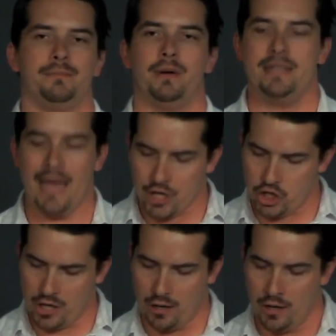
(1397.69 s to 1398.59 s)

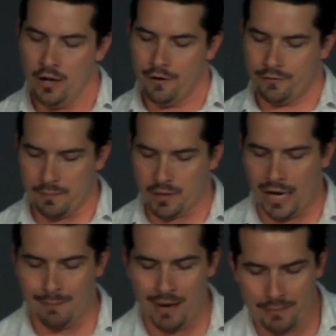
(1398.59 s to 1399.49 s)
Protection from
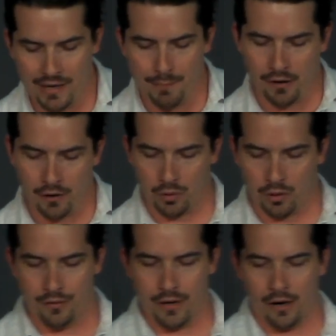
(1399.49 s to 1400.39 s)
God might be a better
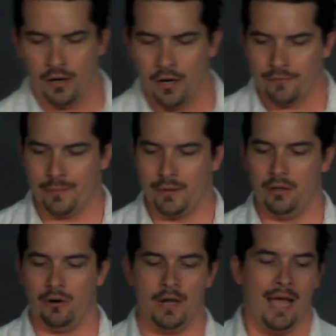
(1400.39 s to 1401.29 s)
word there, from the
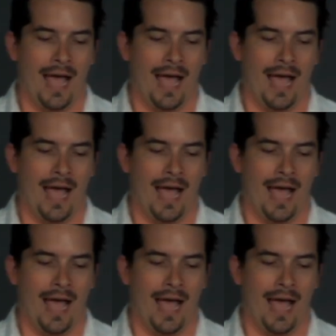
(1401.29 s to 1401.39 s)
Lord.